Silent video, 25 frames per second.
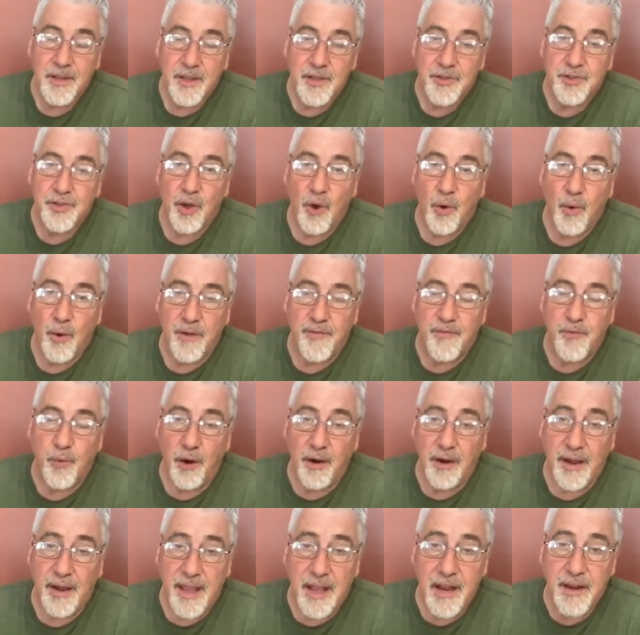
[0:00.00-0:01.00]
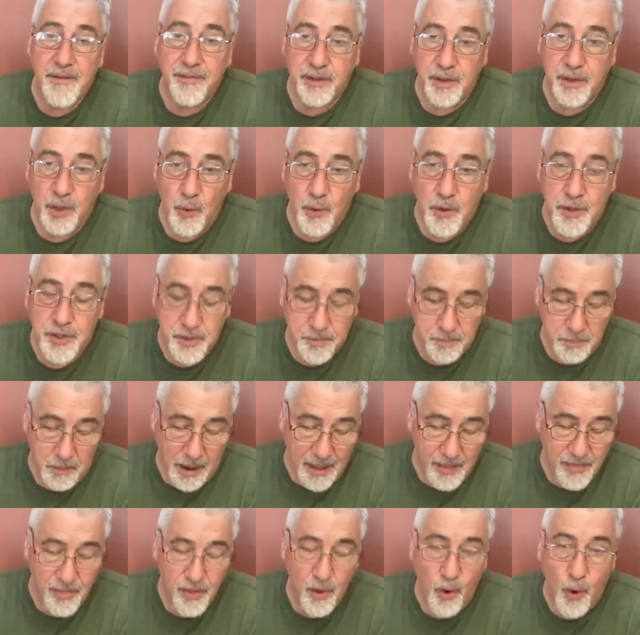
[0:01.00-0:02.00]
So if we're influenced
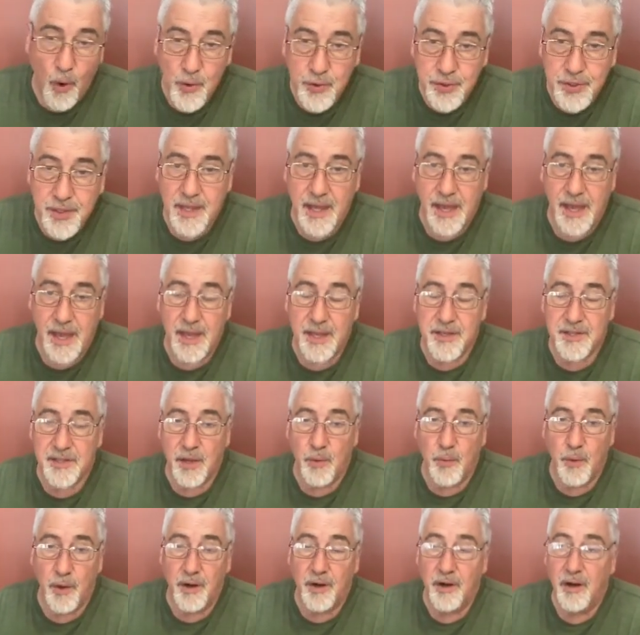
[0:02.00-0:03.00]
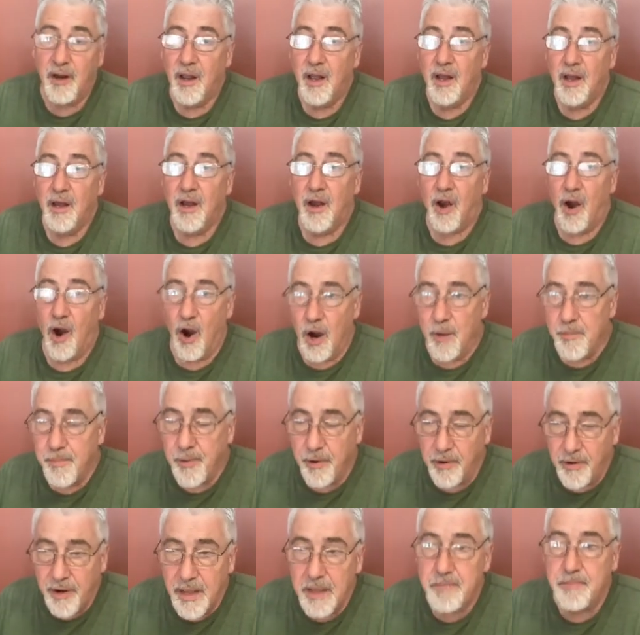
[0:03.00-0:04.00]
by those things and we're
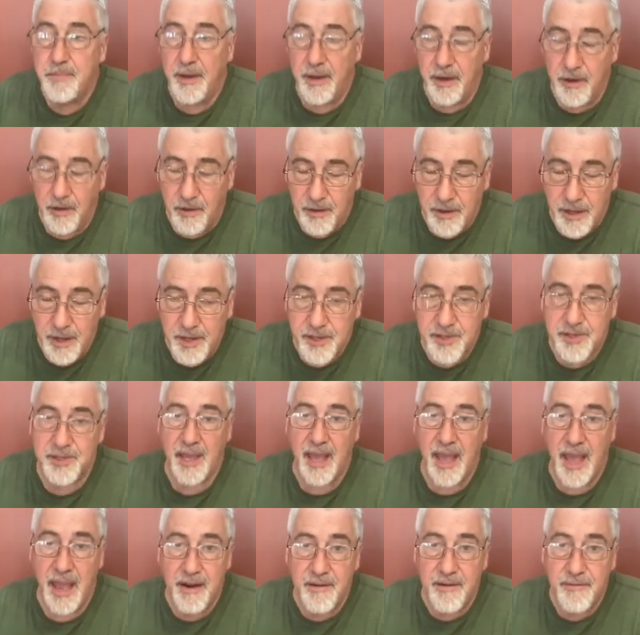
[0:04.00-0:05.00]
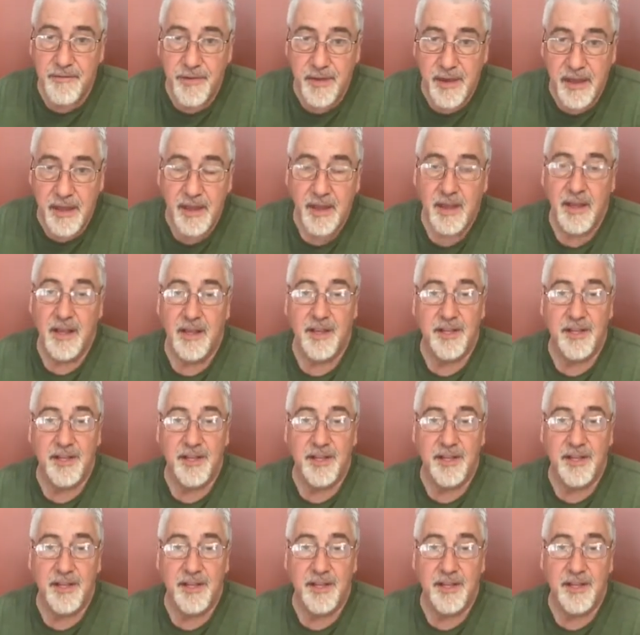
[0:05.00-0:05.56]
harboring bitterness, envy,